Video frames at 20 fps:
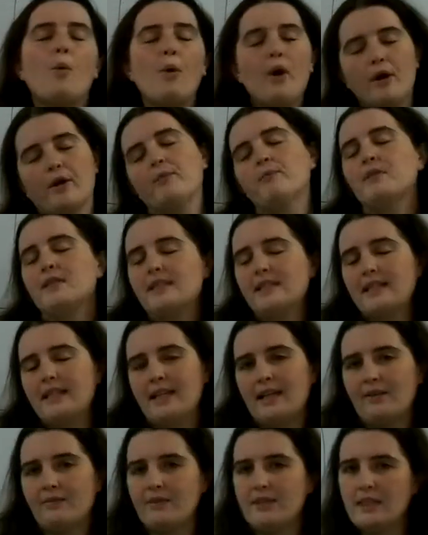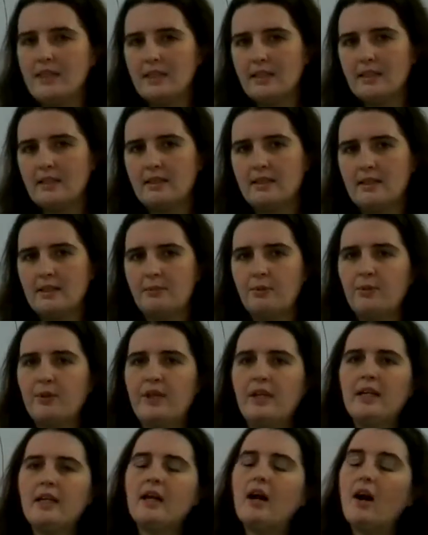Welcome to TNL Physics. This
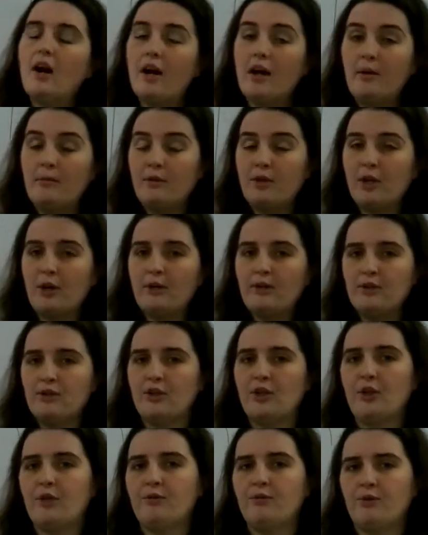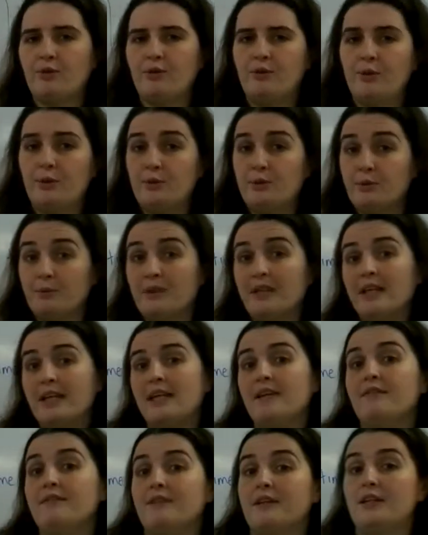morning I am going to go through with you some
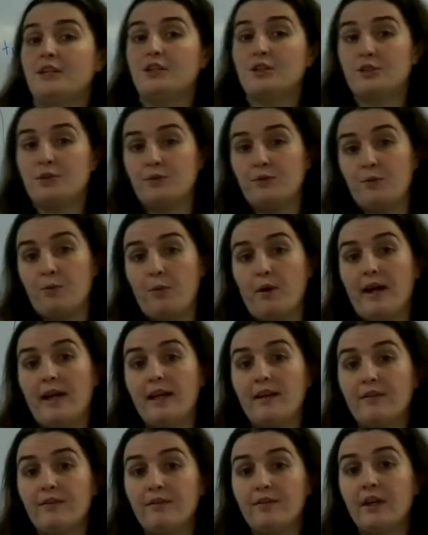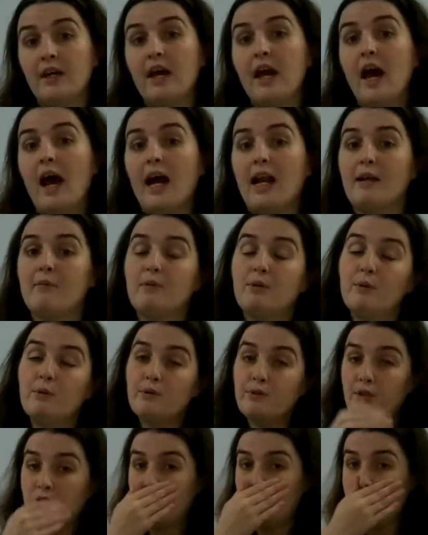key features of a wave, and I'm
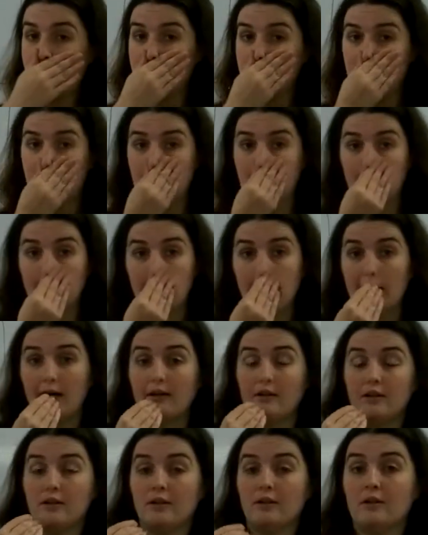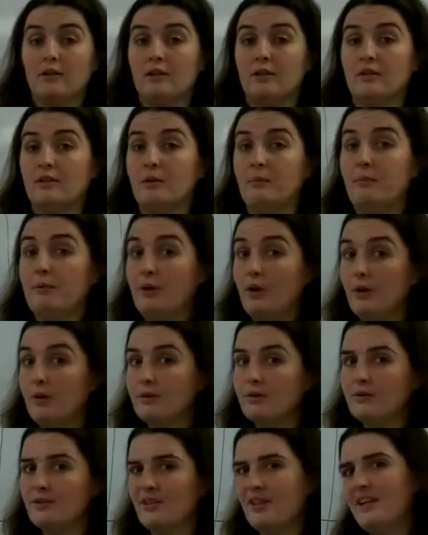also going to be telling you how you can
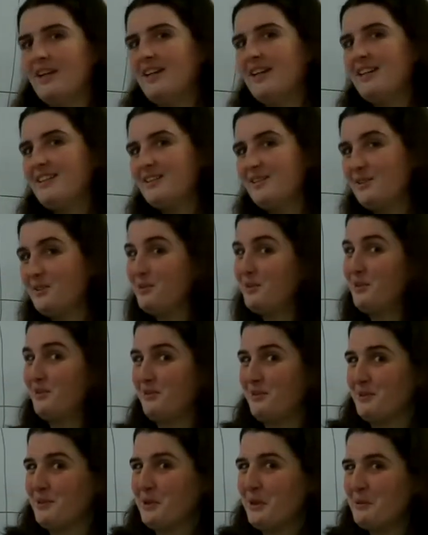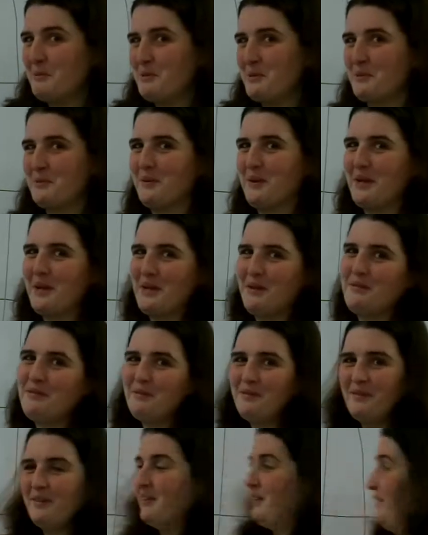plot two different types of
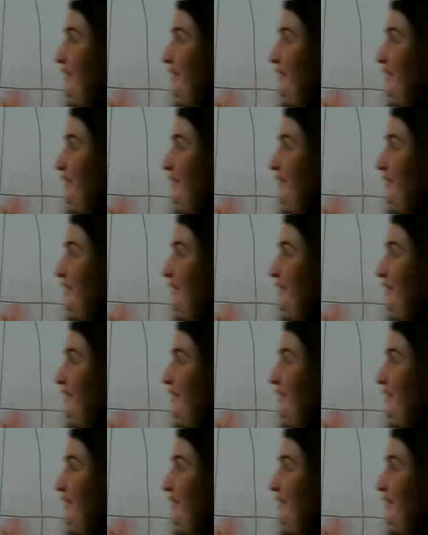wave